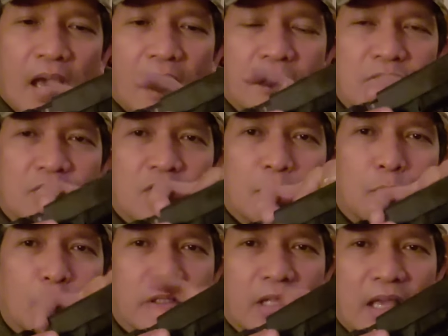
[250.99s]
and there's no
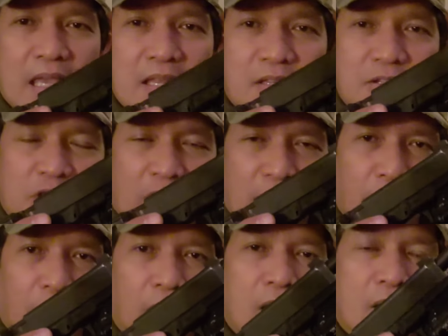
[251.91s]
bullet in the
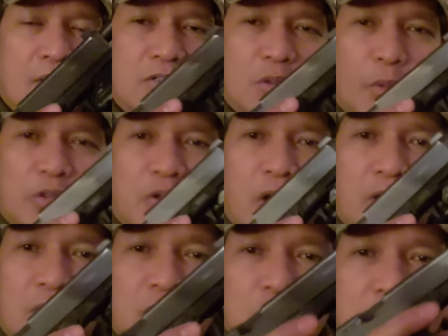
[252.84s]
chamber. So what you're
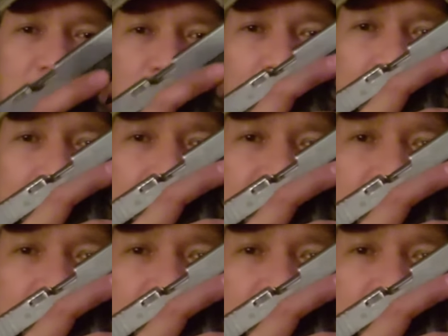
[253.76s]
going to do is release the